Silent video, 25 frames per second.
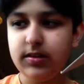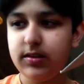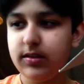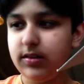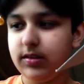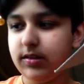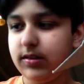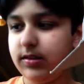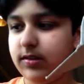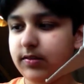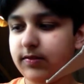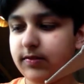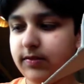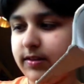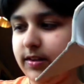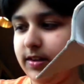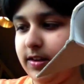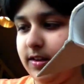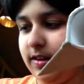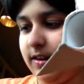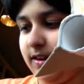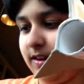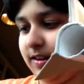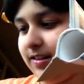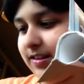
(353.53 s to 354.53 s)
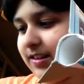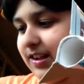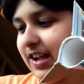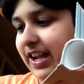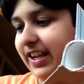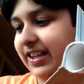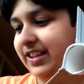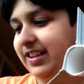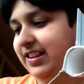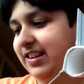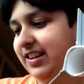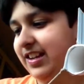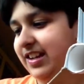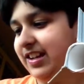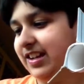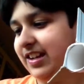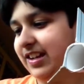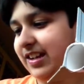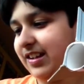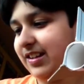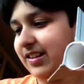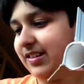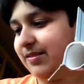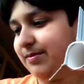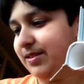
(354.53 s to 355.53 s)
Here, I can
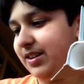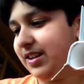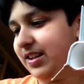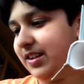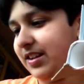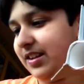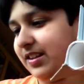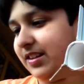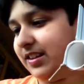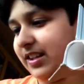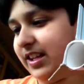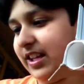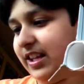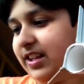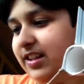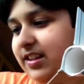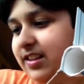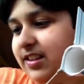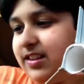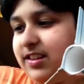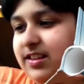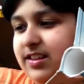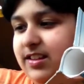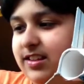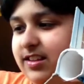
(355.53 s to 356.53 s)
put on the light.